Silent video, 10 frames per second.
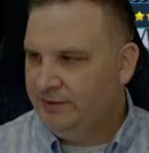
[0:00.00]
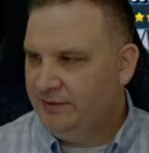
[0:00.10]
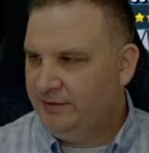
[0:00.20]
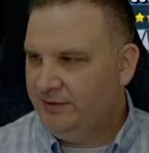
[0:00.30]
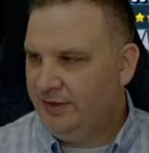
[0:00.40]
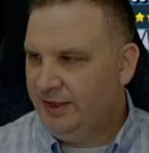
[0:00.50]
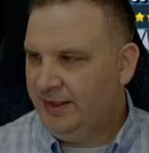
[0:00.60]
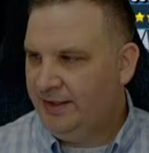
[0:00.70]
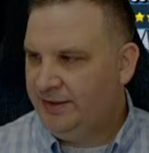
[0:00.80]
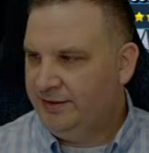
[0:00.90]
All
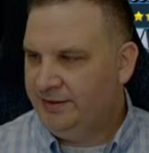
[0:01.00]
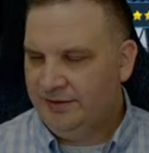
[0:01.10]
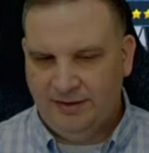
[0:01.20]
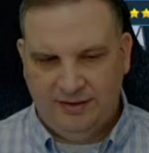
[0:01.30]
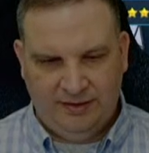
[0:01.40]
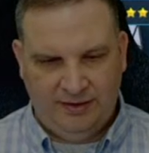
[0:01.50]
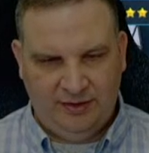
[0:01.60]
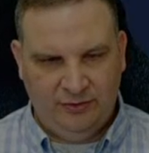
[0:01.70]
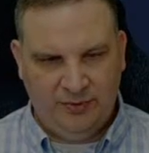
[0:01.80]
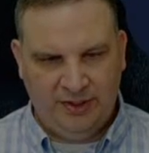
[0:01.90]
right,
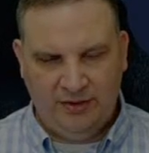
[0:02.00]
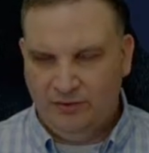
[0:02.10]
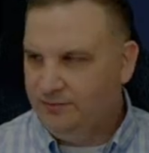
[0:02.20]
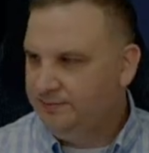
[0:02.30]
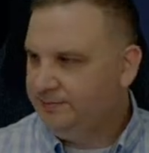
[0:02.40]
here we go.